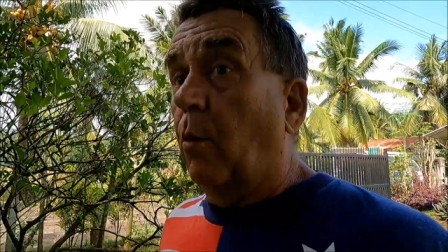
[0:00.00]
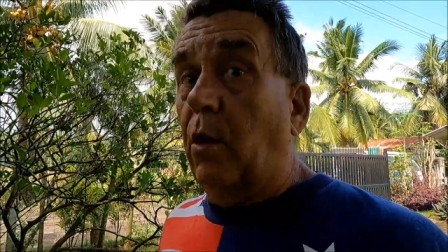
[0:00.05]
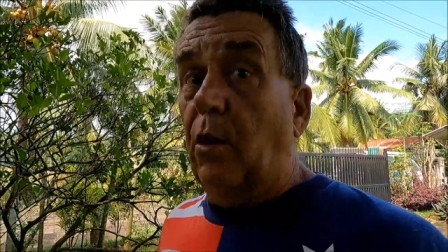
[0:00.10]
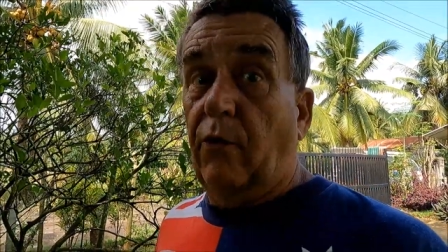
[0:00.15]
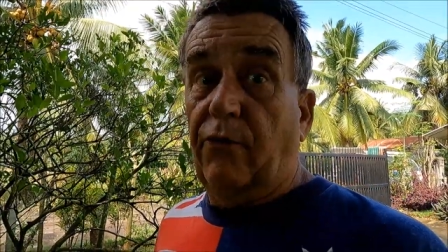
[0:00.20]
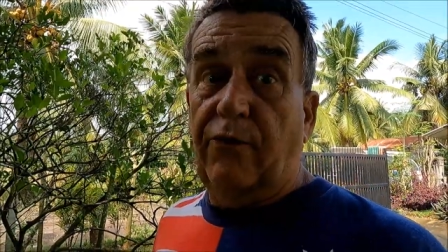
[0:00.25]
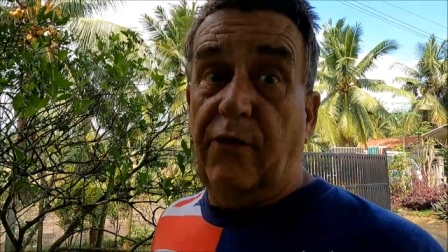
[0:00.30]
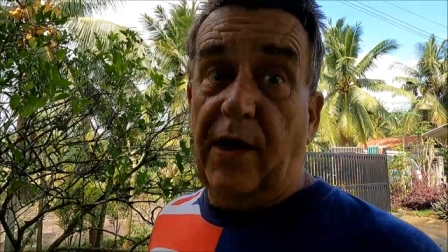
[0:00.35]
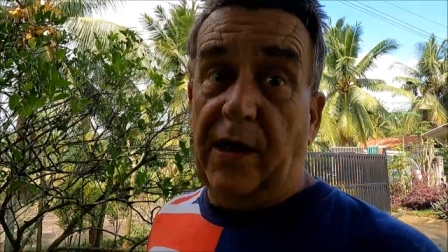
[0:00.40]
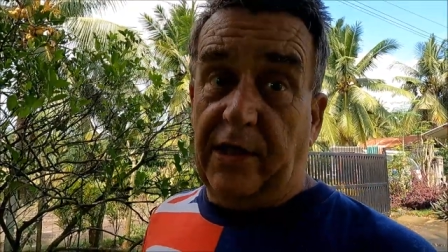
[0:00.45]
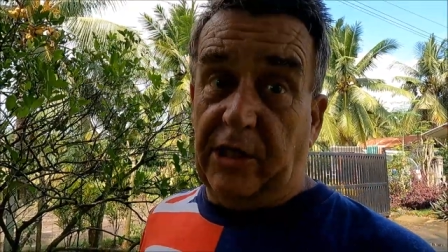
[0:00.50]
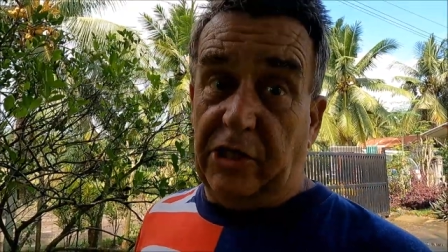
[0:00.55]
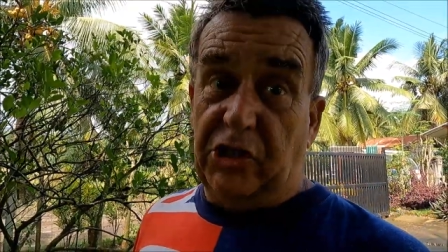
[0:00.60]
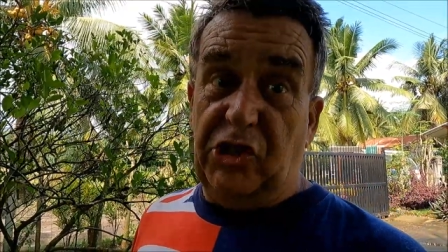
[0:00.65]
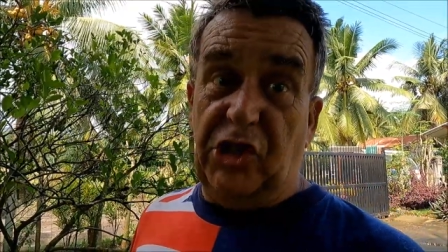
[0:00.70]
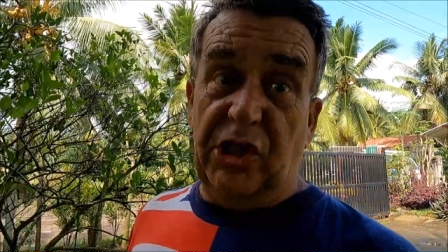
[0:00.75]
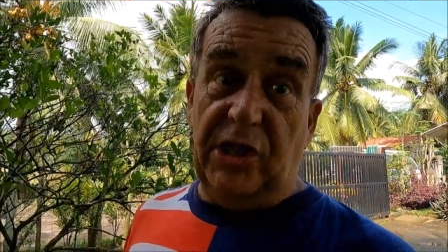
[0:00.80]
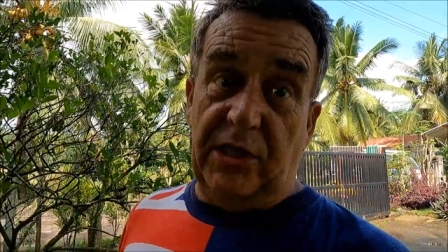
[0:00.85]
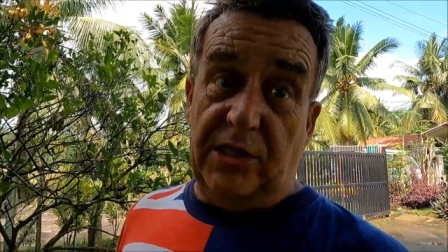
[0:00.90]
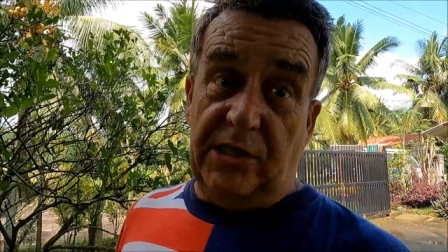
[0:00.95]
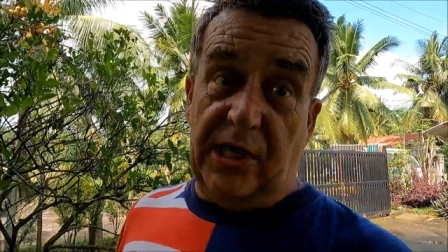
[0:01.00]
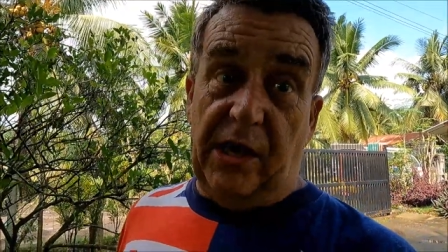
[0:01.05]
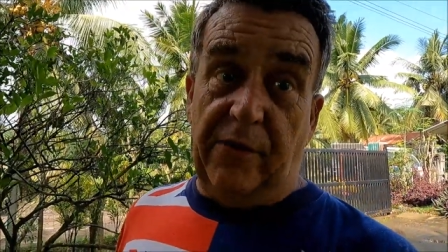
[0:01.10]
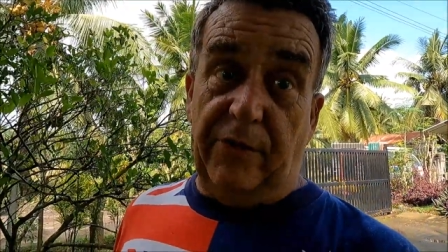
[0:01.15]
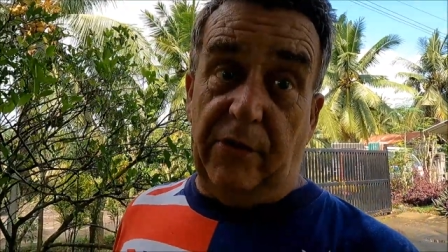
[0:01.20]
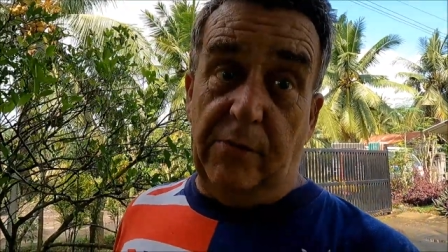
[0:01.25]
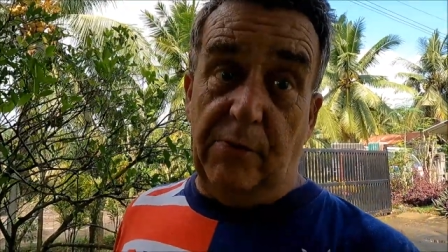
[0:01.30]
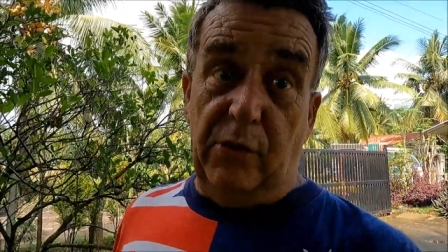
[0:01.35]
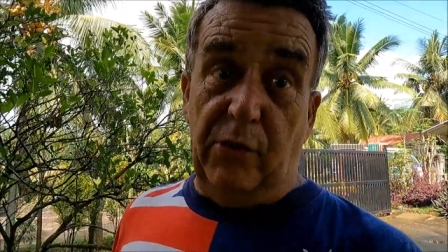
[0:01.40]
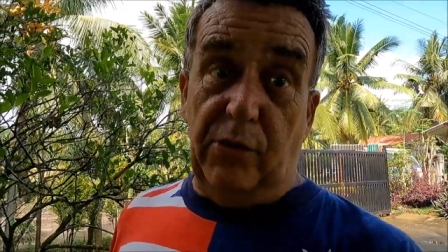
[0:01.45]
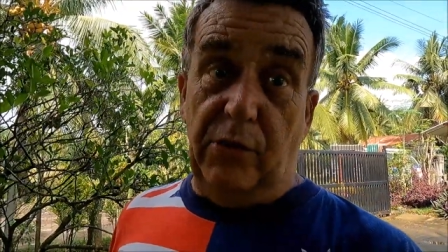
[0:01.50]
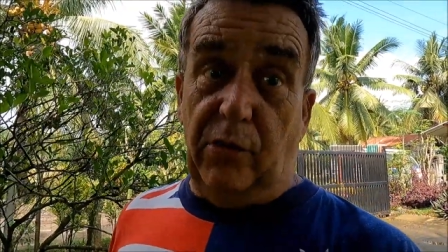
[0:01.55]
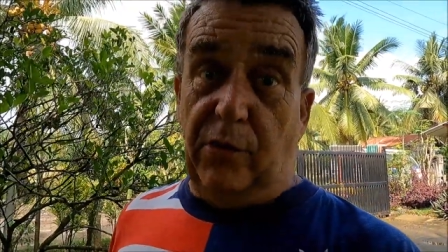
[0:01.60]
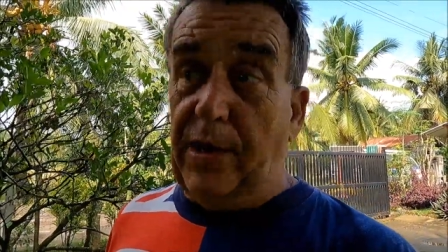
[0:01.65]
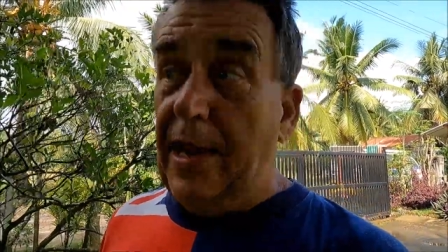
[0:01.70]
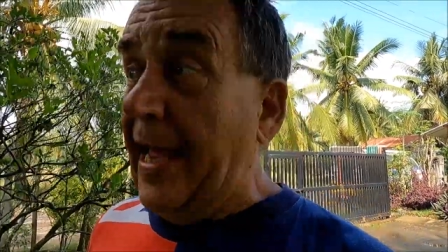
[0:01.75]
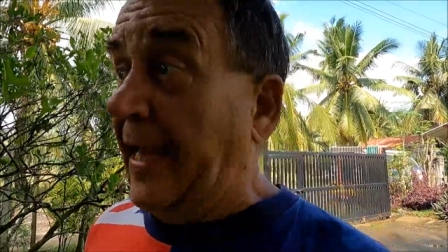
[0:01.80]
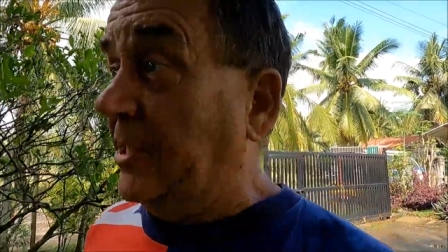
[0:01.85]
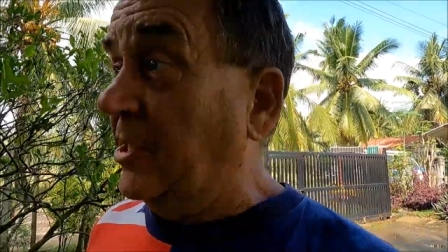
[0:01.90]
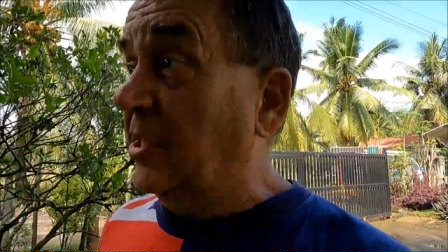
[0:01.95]
Well, fucking chick is over the moon
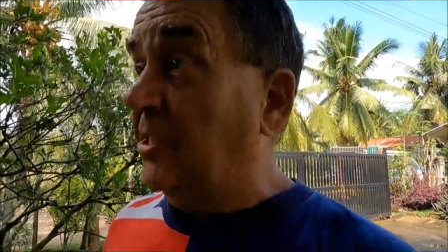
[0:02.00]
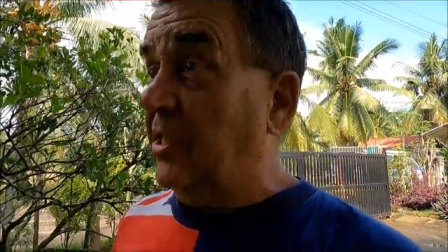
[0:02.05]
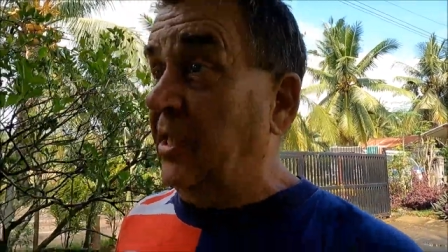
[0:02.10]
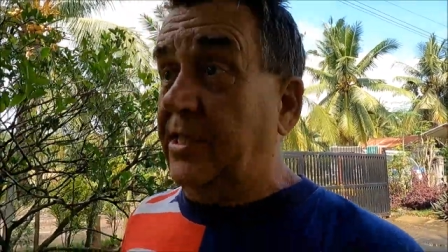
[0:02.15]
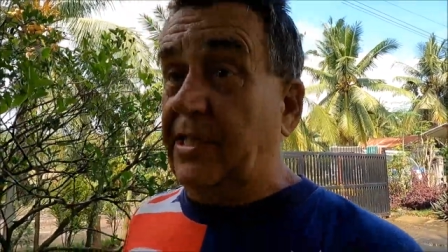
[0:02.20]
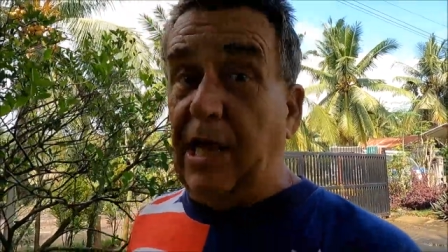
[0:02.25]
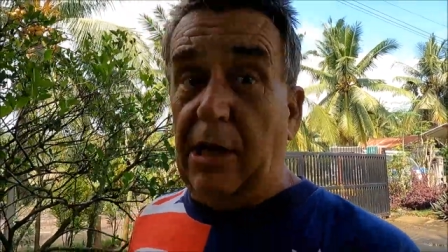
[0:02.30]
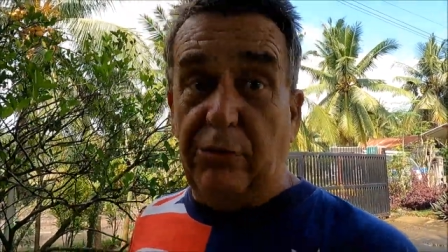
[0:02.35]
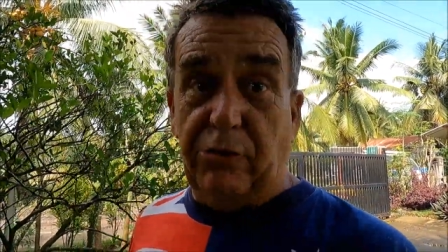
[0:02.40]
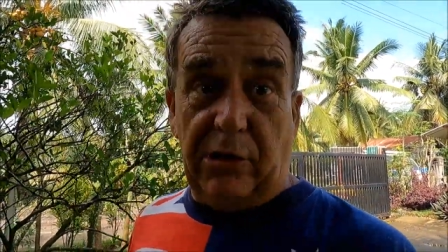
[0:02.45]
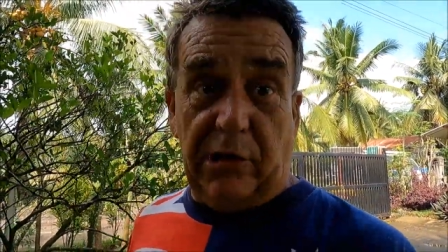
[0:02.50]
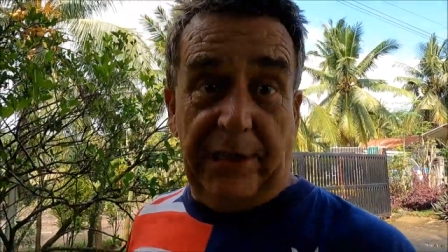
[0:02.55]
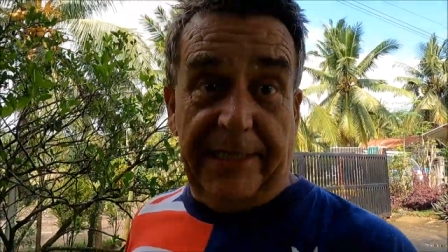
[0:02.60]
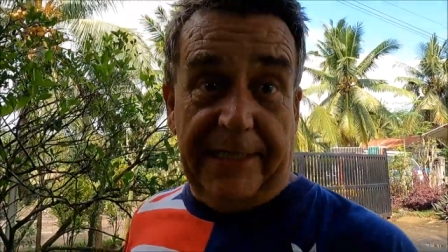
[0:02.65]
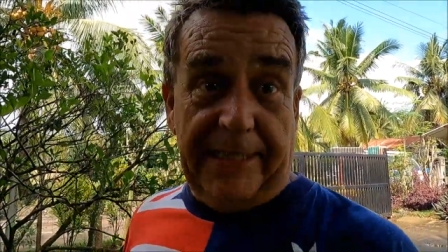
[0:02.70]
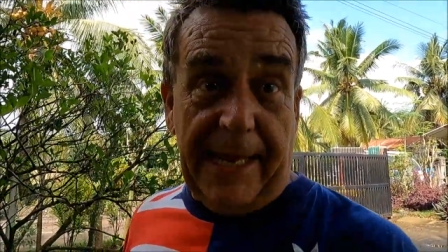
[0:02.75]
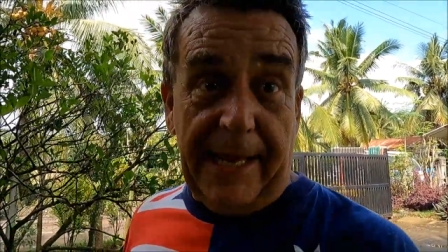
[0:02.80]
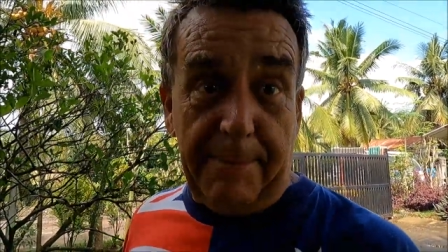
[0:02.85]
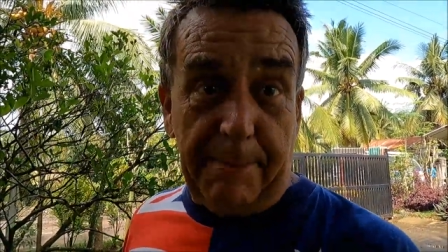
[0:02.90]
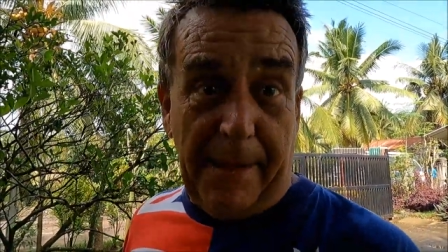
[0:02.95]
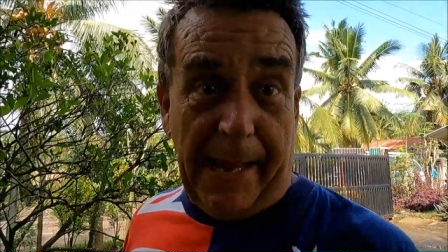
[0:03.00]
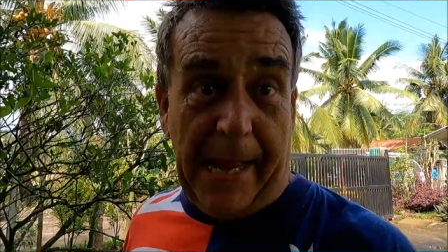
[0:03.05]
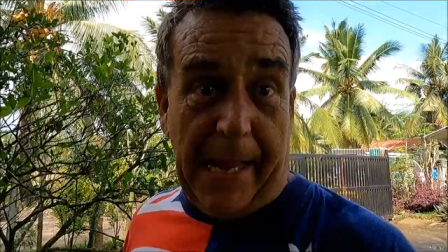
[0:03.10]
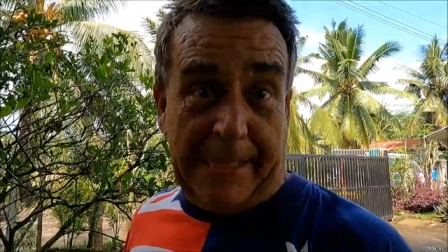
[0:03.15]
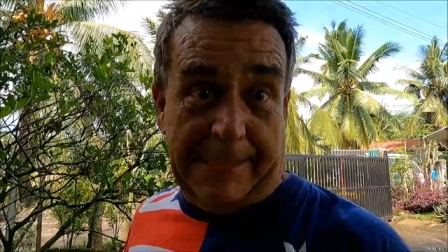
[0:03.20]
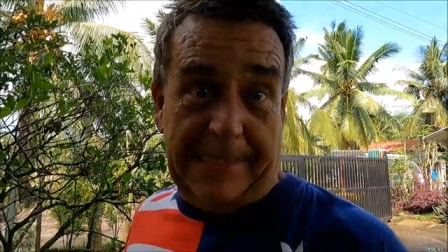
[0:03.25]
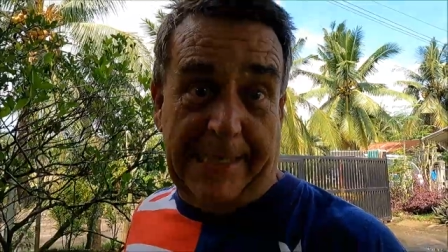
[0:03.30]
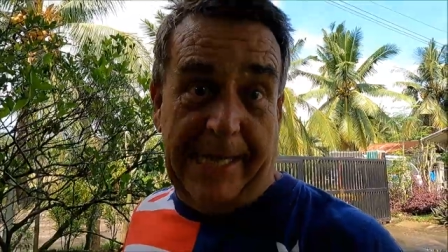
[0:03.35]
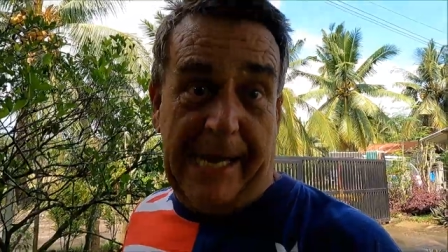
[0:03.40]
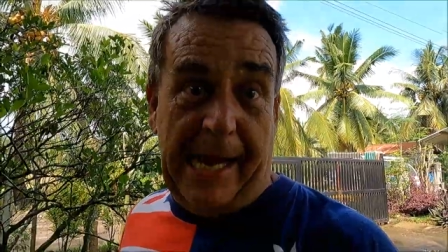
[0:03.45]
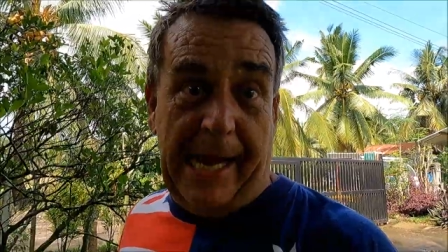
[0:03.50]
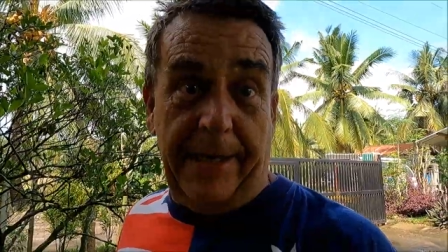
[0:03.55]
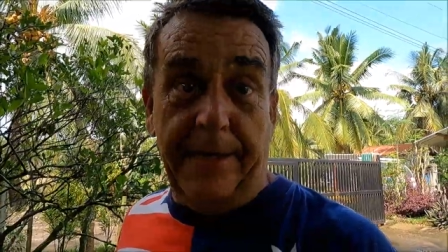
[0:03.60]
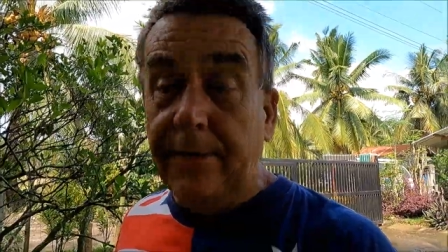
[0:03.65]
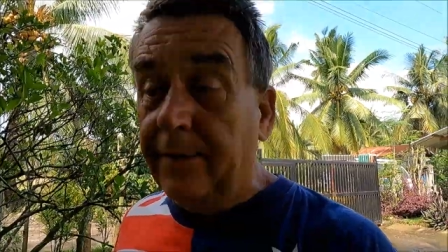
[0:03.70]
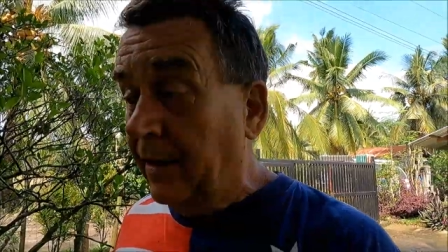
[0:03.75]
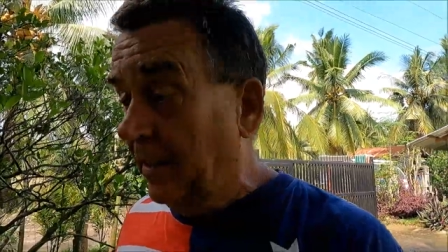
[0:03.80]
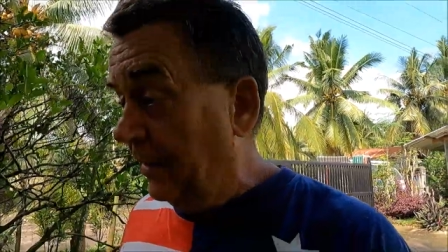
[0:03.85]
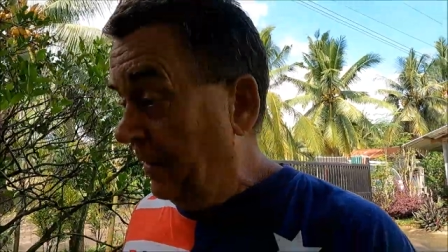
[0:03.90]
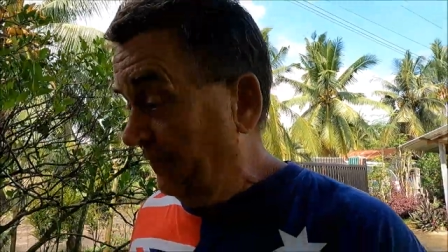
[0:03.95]
on that. She said, don't delete that bastard,
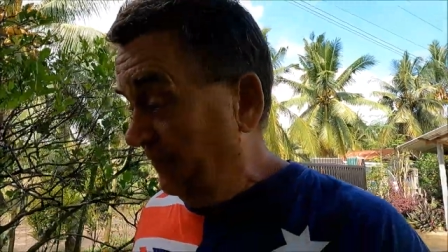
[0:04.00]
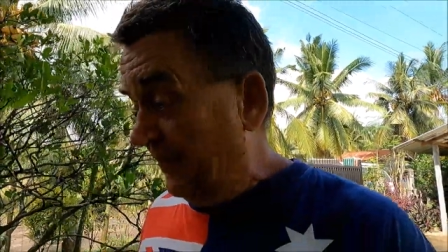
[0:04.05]
hun.